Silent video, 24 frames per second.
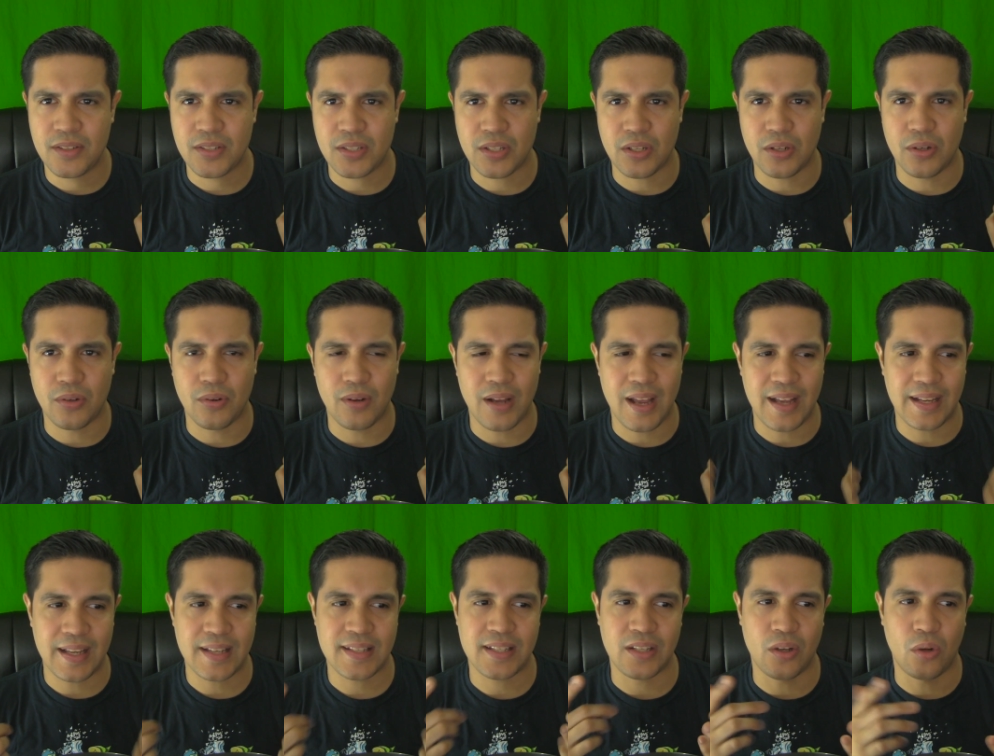So
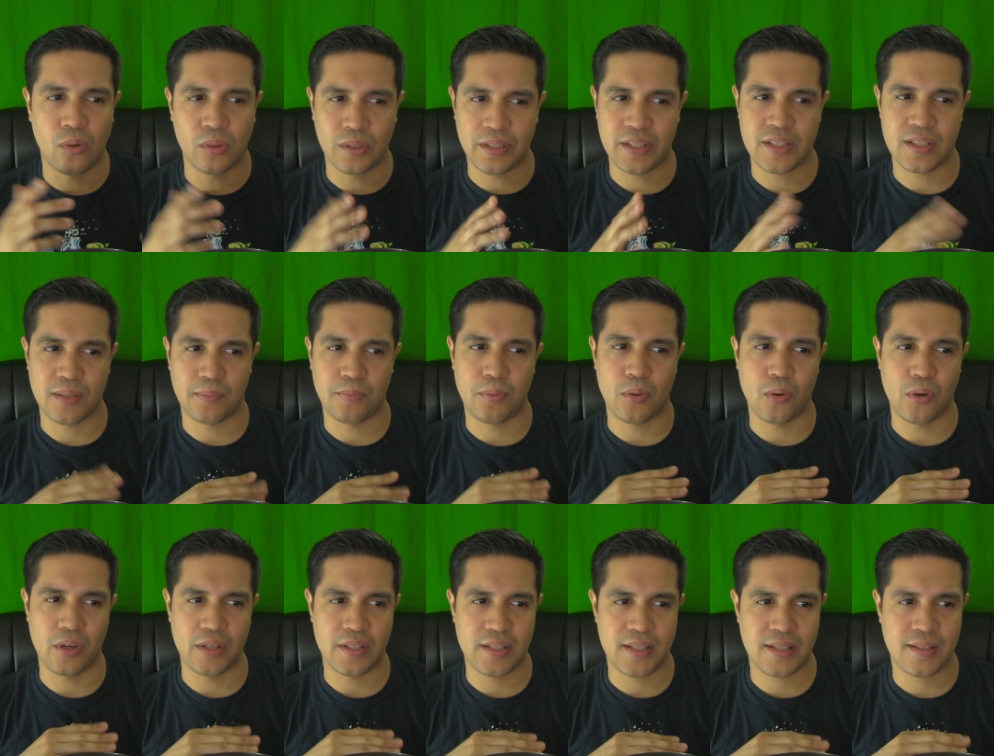I guess it only
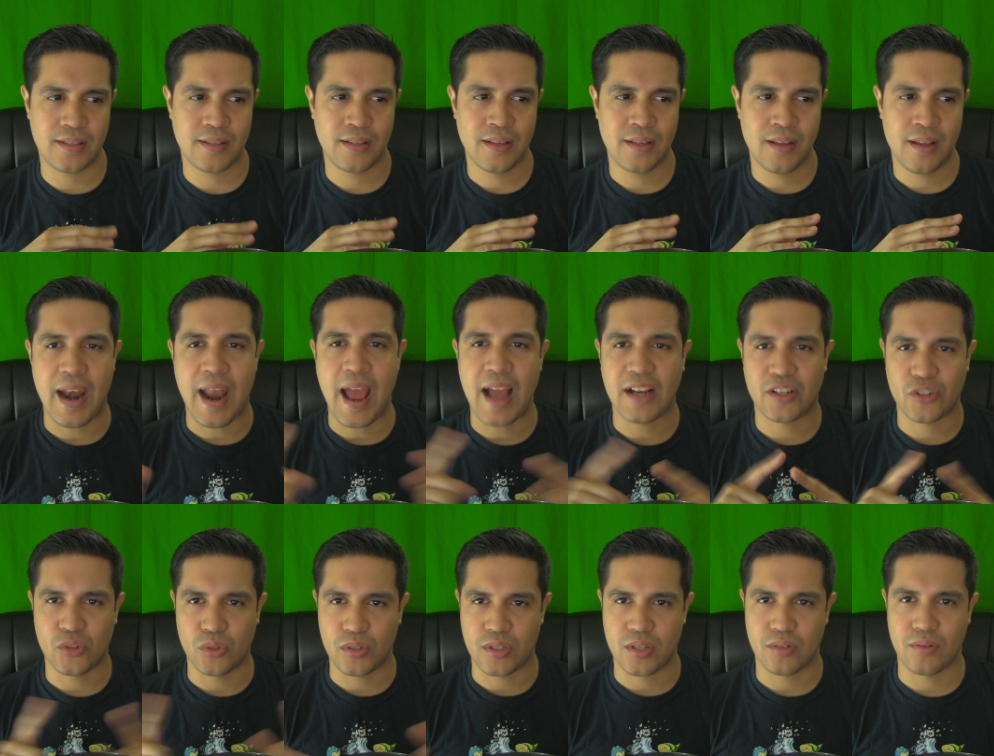supports an
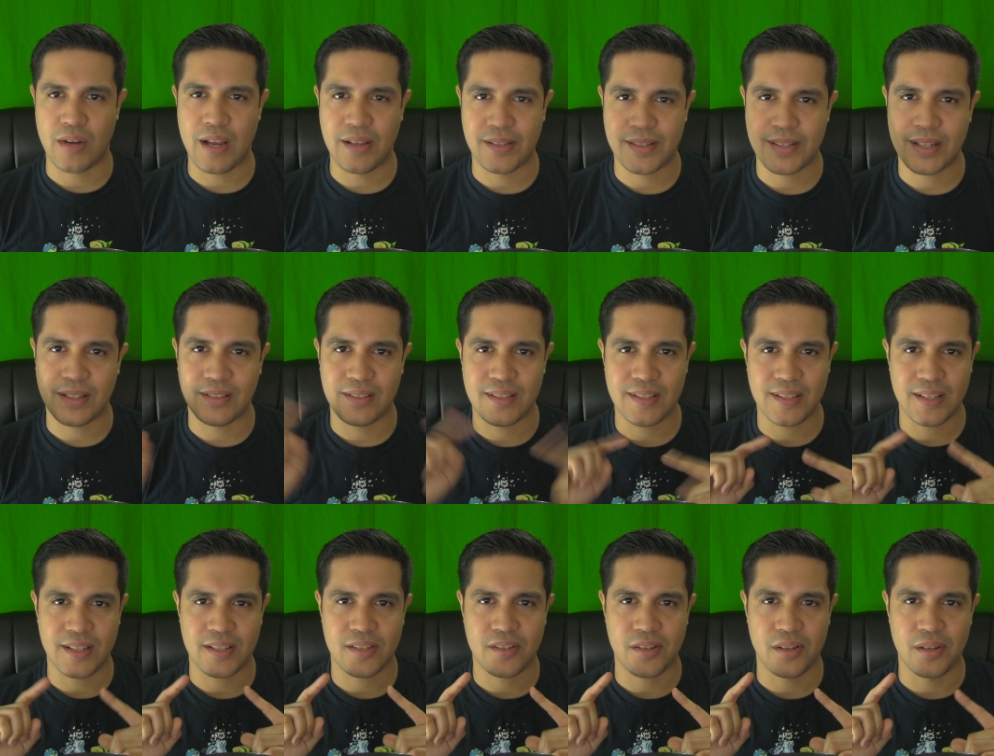actual surround sound
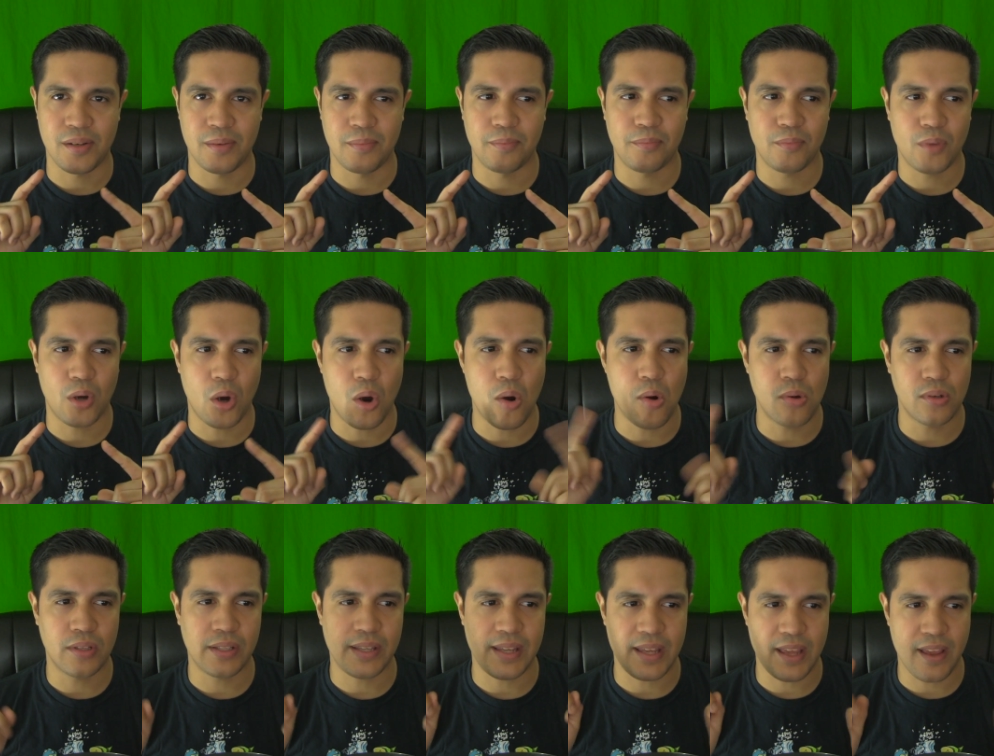system
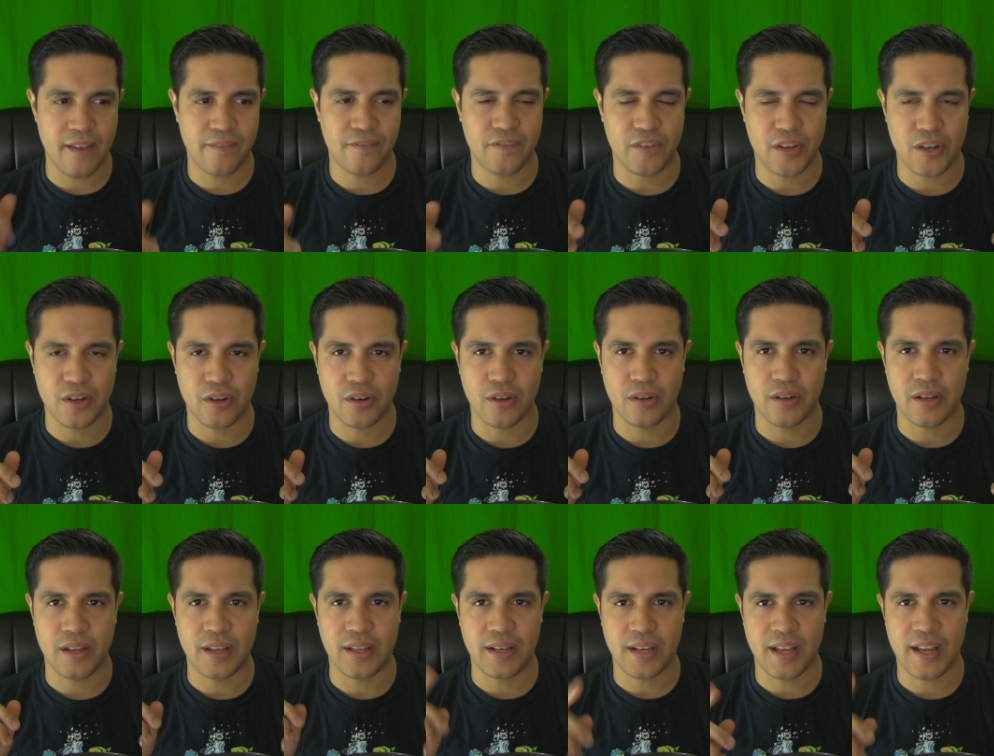only if
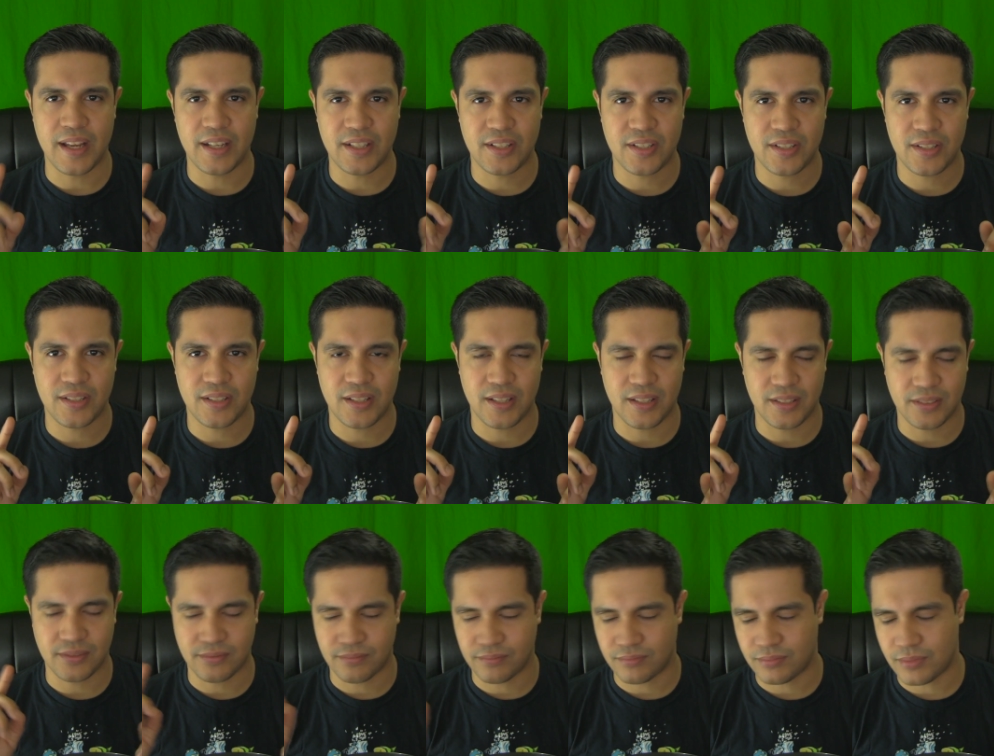you're in
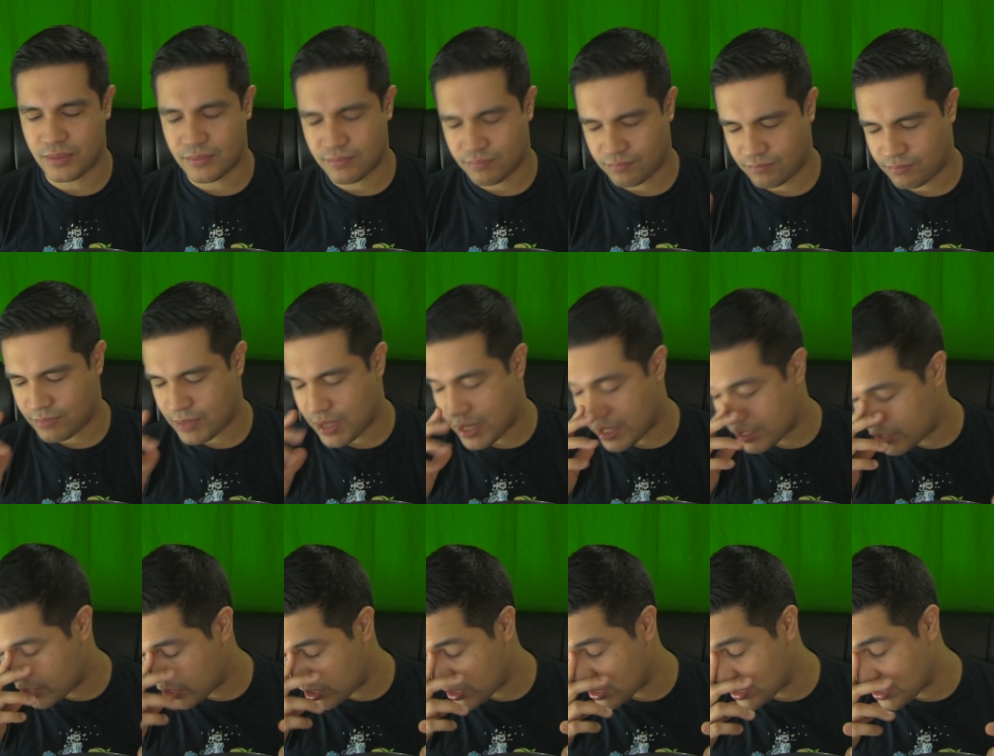
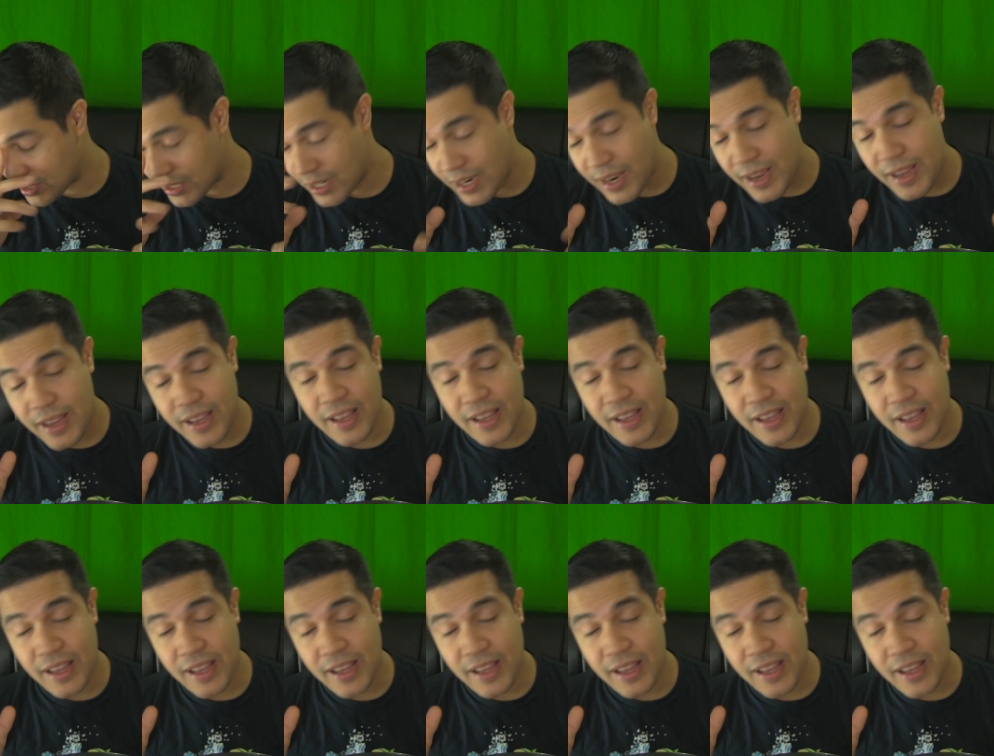HD.